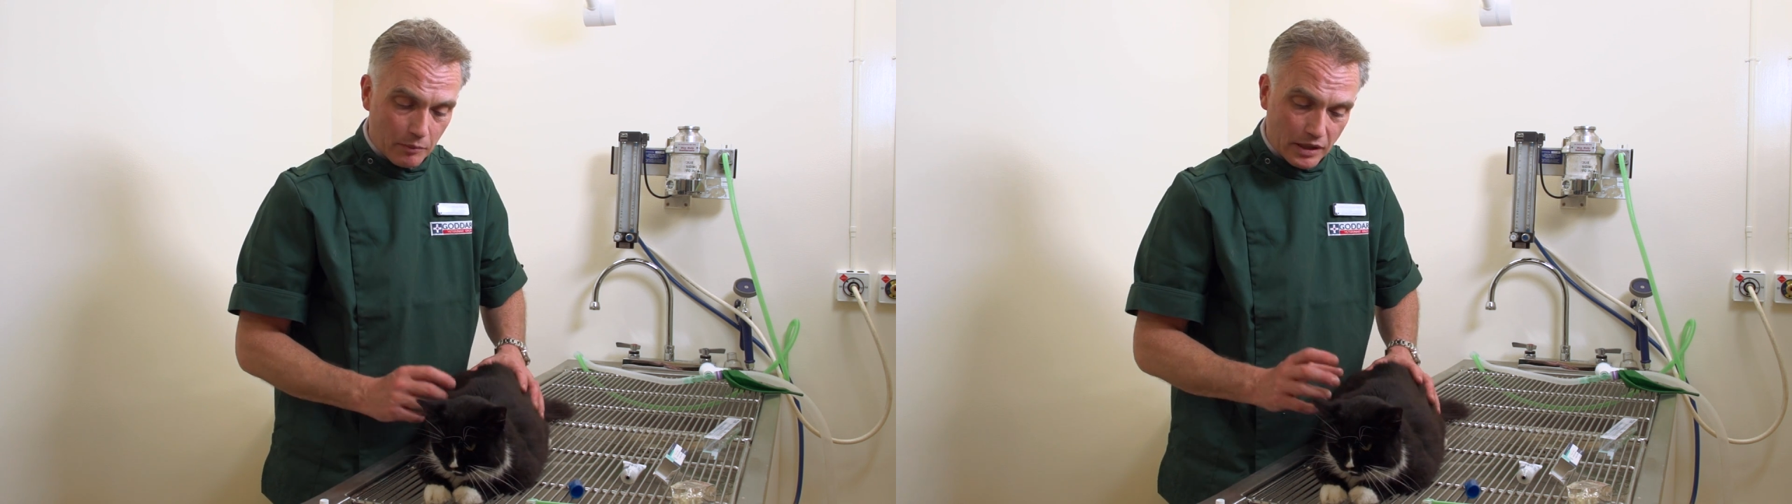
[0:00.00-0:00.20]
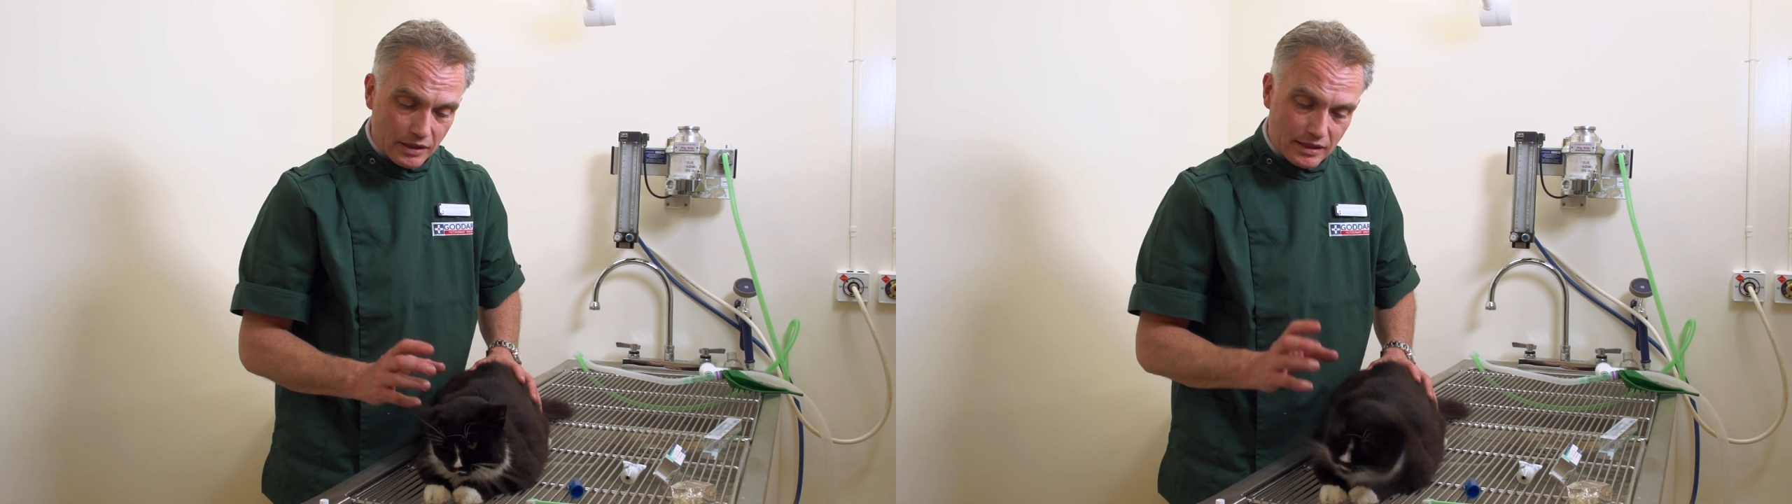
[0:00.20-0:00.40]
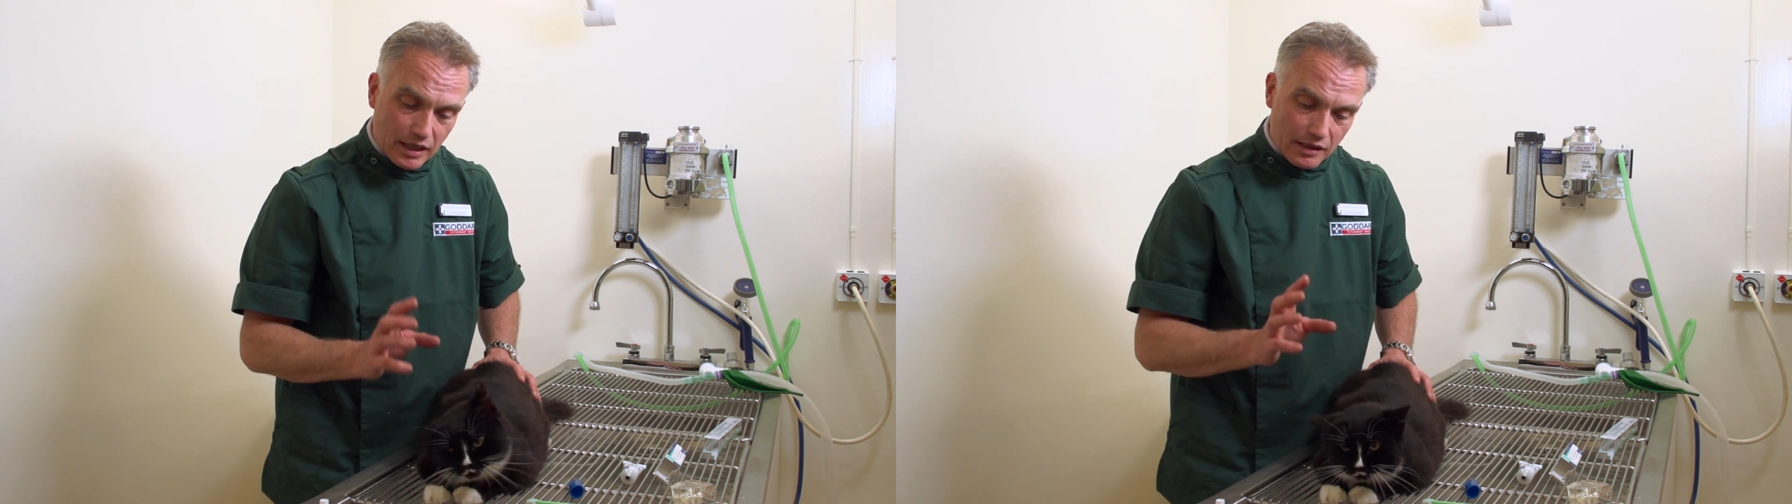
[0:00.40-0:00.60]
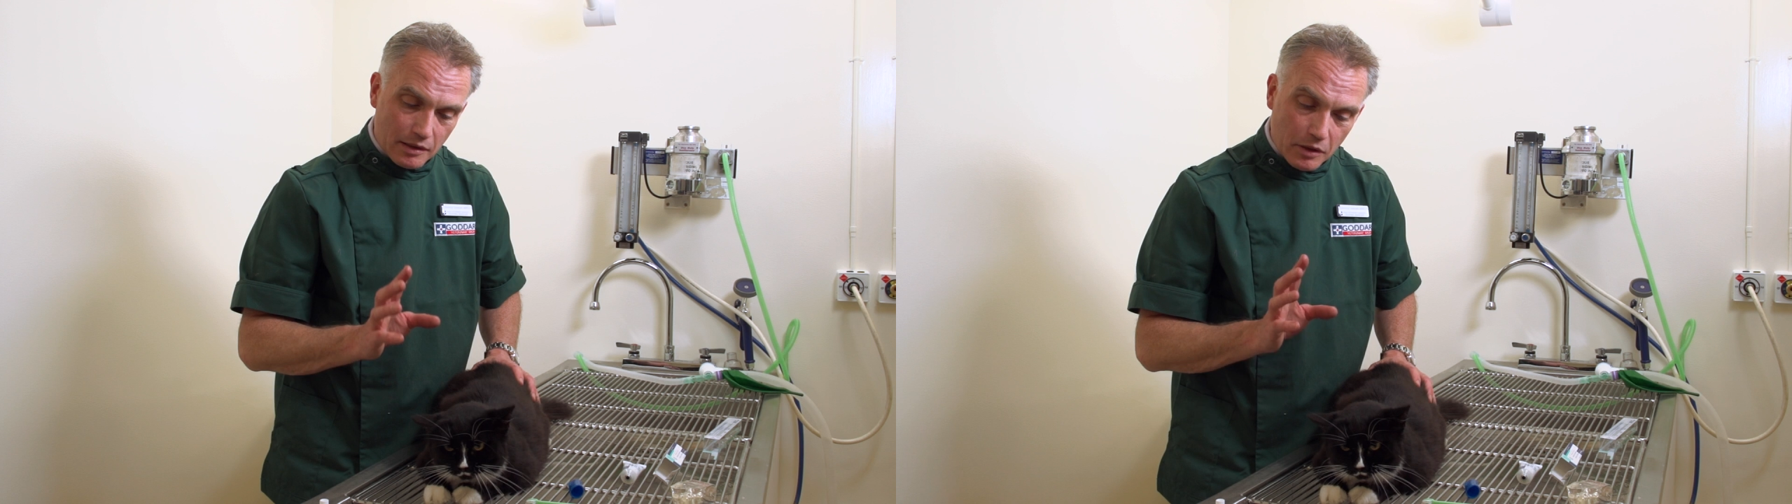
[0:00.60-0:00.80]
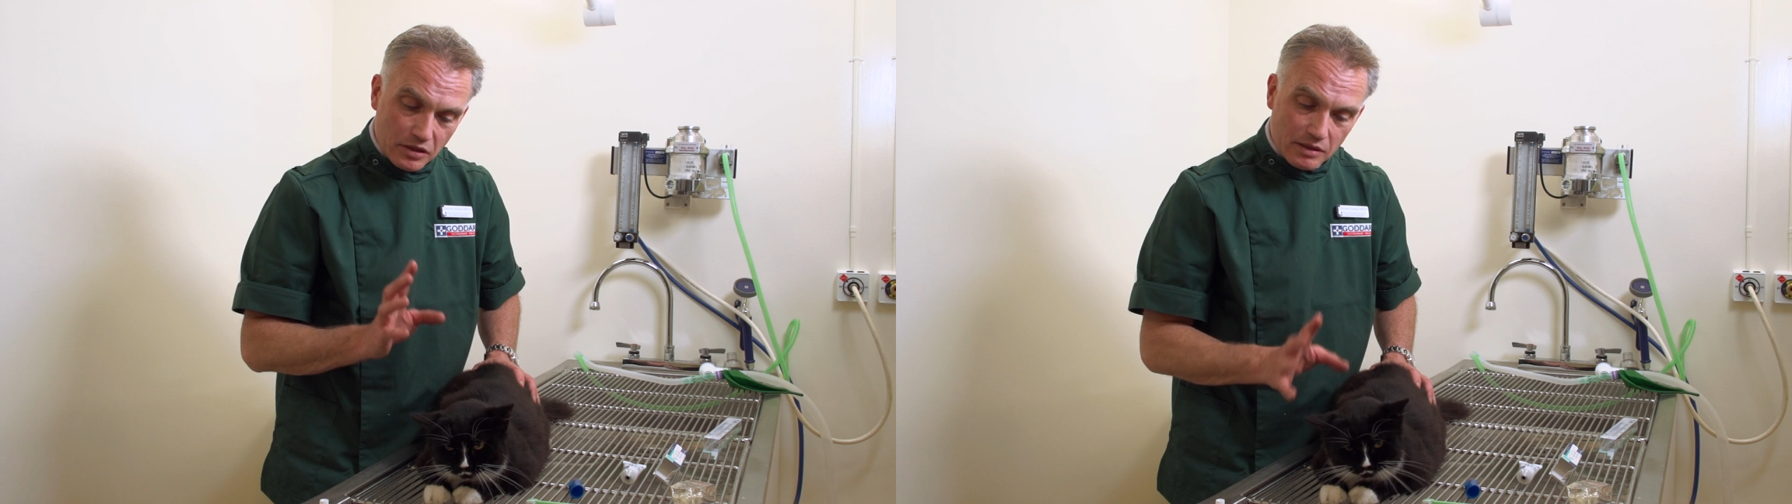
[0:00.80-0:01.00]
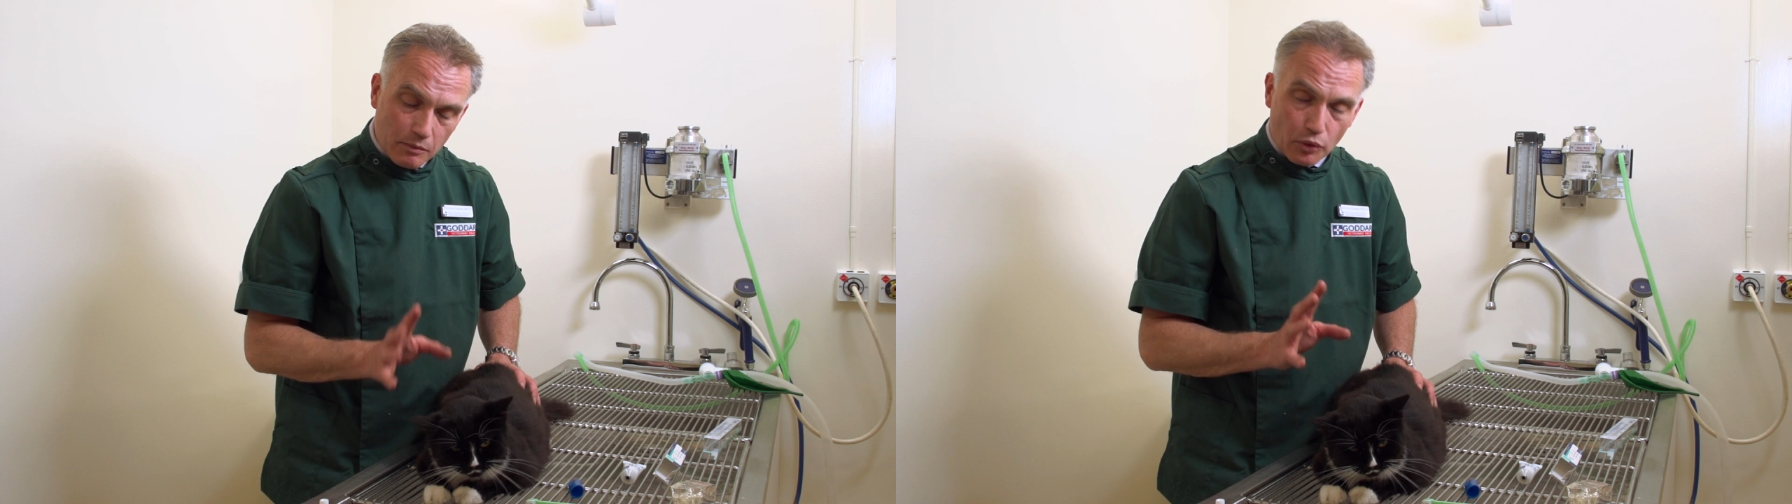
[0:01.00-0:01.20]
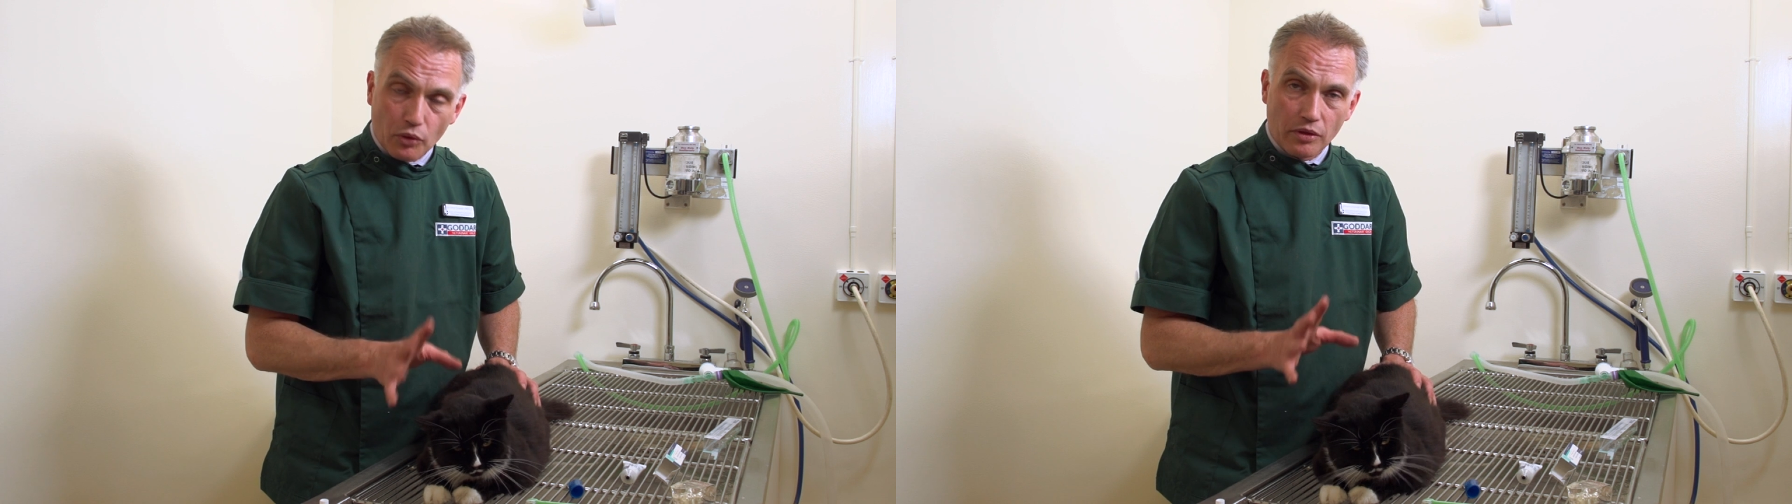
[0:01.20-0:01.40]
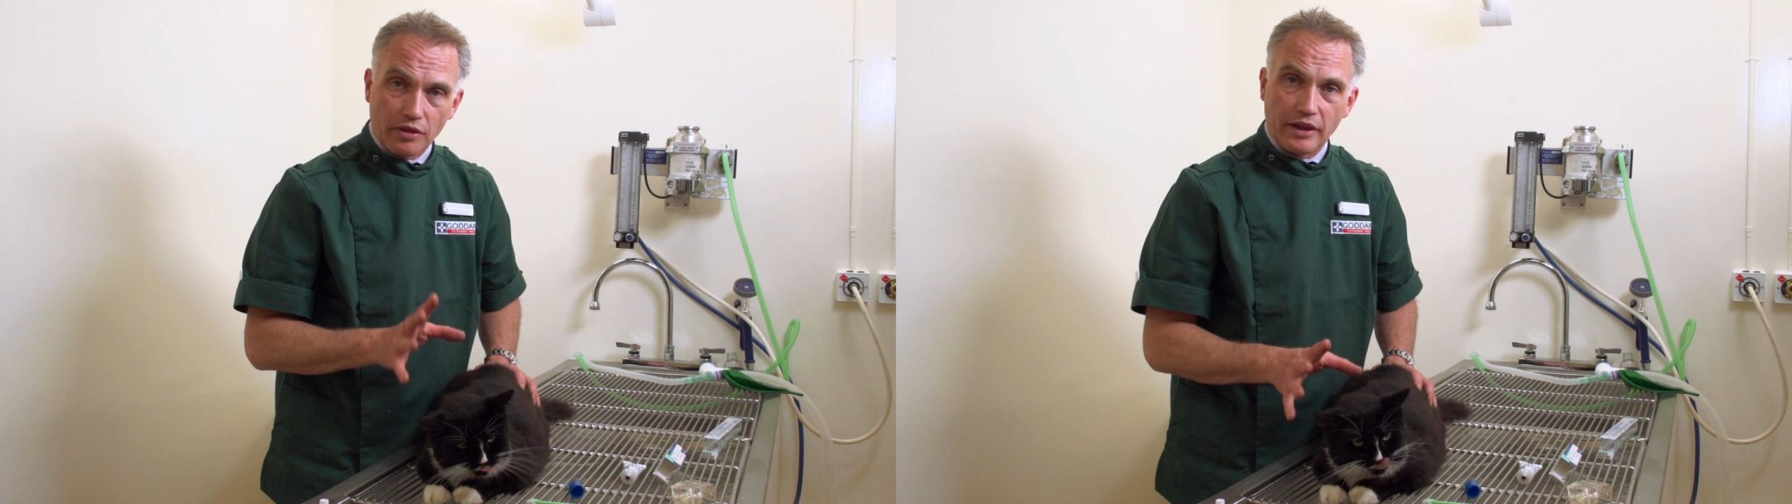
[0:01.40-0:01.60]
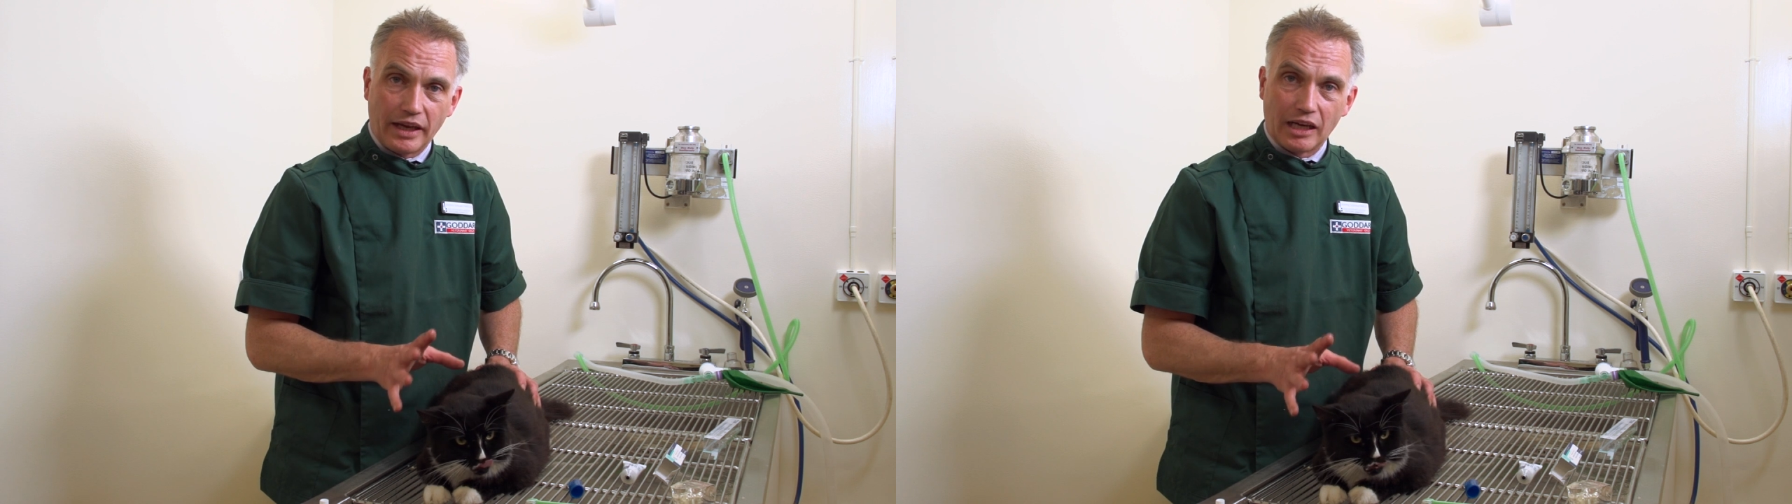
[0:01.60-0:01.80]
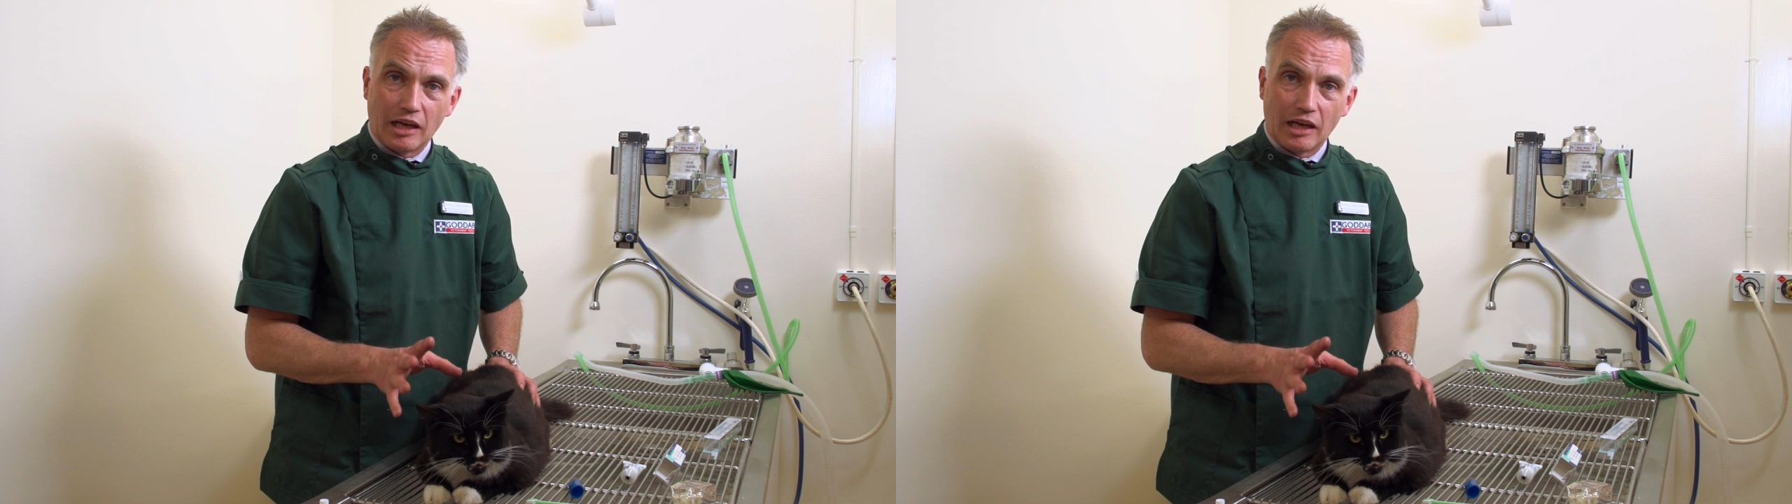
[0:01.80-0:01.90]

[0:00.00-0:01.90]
But the most important thing